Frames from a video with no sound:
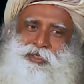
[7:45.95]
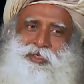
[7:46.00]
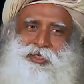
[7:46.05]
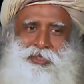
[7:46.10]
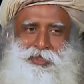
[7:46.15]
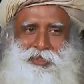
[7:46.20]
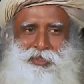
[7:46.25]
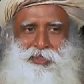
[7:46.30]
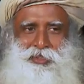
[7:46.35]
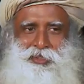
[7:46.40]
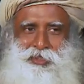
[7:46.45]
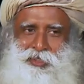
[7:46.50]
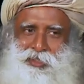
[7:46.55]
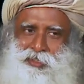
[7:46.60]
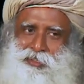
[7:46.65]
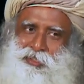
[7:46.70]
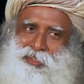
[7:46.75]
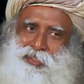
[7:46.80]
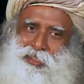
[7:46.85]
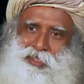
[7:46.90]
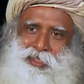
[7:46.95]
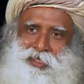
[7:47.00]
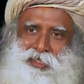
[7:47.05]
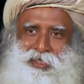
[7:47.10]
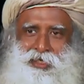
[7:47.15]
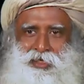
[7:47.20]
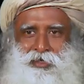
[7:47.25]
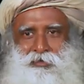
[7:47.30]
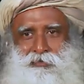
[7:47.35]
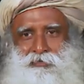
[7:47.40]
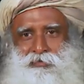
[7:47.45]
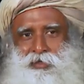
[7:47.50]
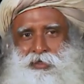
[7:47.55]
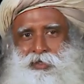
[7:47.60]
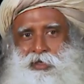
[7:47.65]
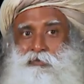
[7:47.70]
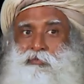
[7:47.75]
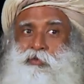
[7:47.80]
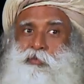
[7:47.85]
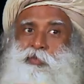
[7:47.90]
nurturing it, taking care of
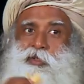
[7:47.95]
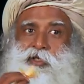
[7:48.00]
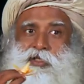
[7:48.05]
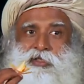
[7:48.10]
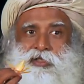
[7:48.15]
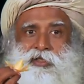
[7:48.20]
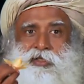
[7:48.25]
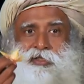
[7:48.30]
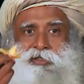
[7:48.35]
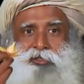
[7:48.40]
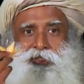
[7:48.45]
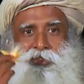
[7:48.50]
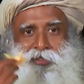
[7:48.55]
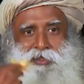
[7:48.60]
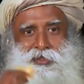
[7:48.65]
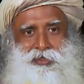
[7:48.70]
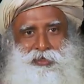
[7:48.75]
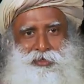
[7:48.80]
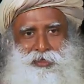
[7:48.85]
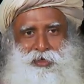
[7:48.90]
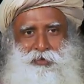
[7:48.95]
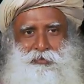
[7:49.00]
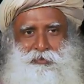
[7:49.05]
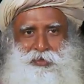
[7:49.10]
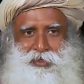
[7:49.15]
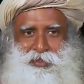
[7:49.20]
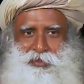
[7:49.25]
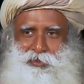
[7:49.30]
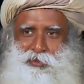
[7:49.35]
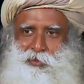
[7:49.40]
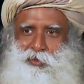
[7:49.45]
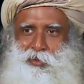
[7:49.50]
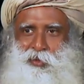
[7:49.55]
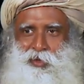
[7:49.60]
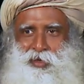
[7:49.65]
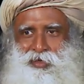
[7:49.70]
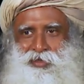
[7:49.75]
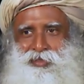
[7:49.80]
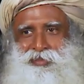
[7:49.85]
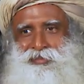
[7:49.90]
it, everybody is concerned how it is
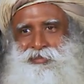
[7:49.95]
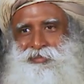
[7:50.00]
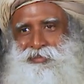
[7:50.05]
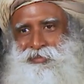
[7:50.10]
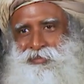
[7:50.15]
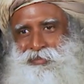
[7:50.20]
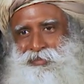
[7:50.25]
growing.